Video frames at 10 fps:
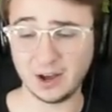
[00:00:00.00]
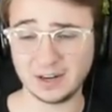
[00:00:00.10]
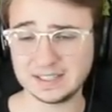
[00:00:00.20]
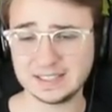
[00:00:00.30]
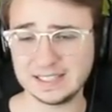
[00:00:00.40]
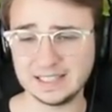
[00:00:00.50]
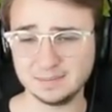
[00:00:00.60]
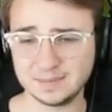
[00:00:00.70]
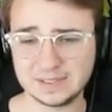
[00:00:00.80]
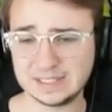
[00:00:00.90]

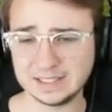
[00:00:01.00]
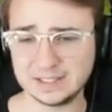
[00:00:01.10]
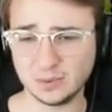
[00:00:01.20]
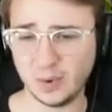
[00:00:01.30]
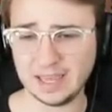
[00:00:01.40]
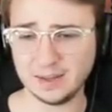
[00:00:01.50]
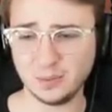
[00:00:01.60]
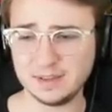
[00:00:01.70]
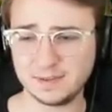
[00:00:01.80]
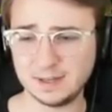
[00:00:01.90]
Honestly, since the way that we've